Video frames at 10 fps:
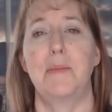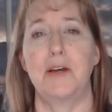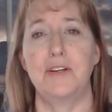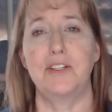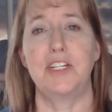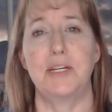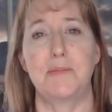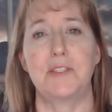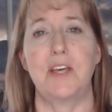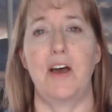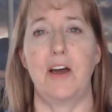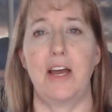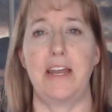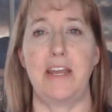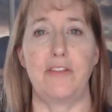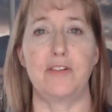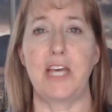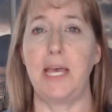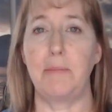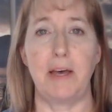Partnerships are another
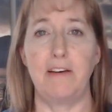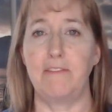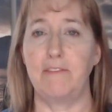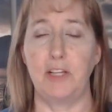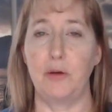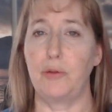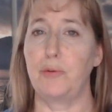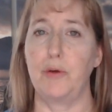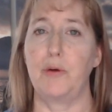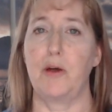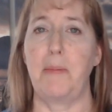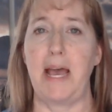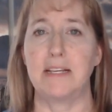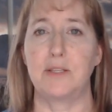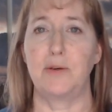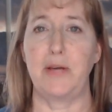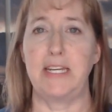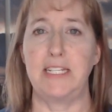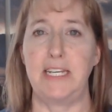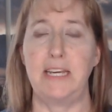type of flow through or pass through
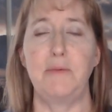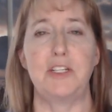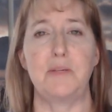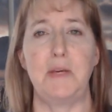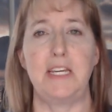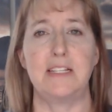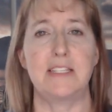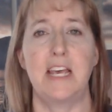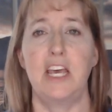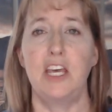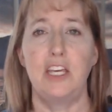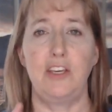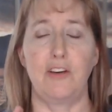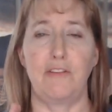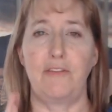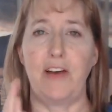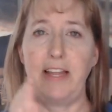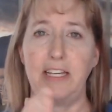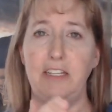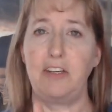entity, which means you're
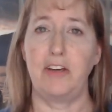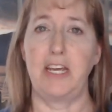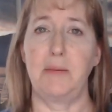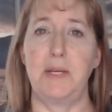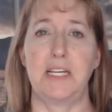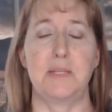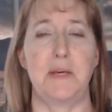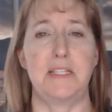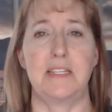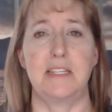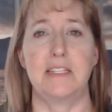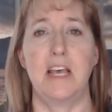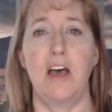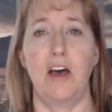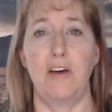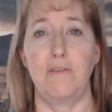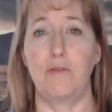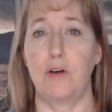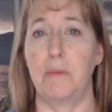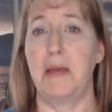filing your income and expenses on
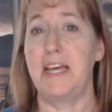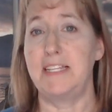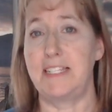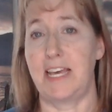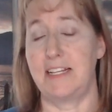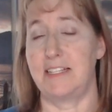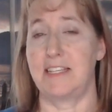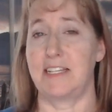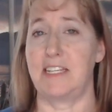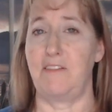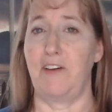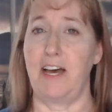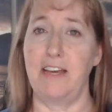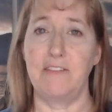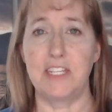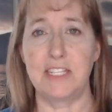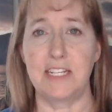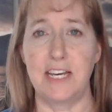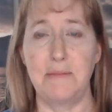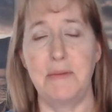Form 1065 this
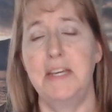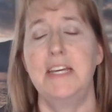time.